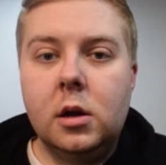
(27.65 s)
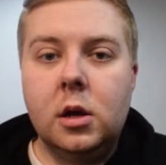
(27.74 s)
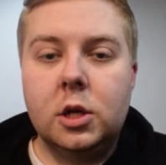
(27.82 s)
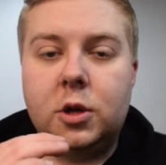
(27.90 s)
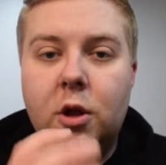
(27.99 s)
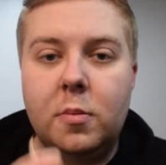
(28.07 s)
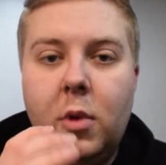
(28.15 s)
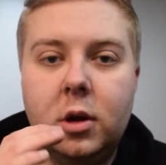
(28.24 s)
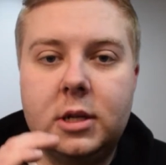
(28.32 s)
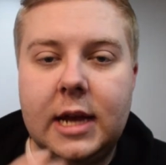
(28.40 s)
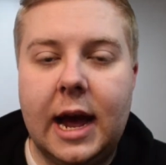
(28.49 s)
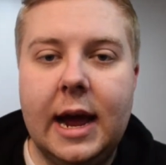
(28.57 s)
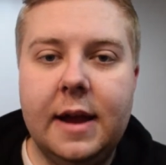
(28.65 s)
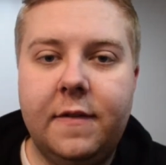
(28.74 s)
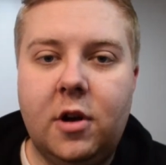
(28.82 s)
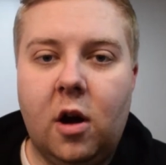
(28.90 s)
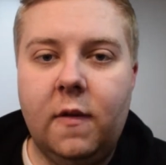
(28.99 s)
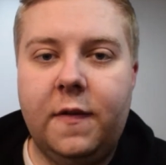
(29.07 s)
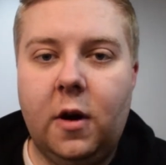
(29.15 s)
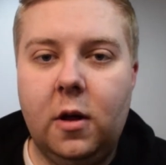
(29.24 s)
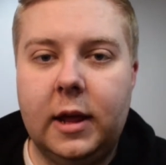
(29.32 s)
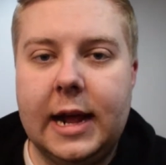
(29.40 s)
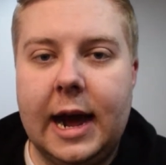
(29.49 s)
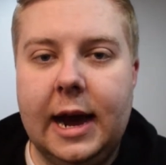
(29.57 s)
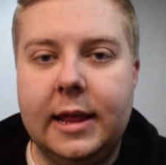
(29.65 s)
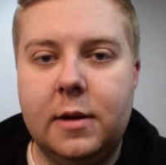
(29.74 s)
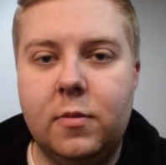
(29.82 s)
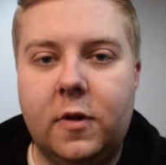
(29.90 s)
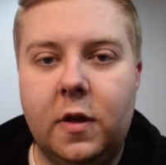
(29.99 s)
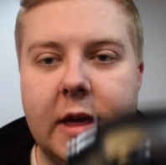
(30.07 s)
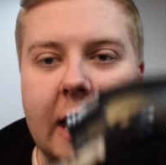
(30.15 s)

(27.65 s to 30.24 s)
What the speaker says: So the mods that I've got for the car, then we've got the